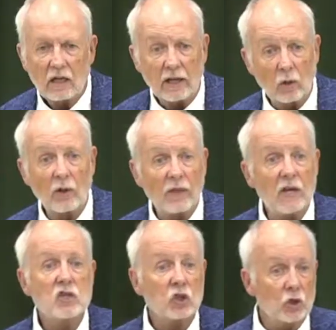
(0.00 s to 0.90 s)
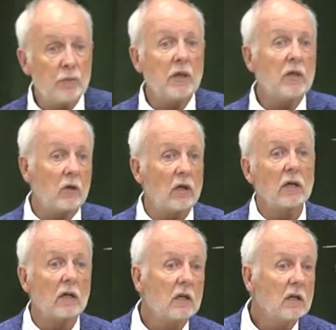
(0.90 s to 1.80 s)
You know what they should be
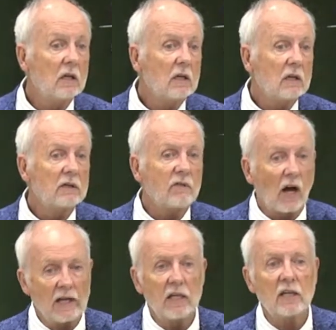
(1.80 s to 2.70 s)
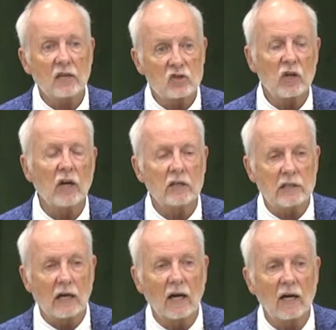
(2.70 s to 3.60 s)
doing? Finding the shared
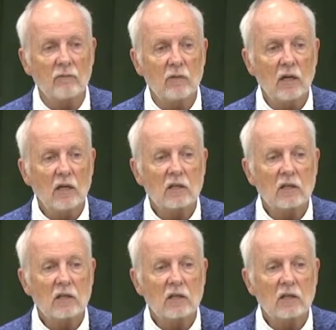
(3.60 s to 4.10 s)
time,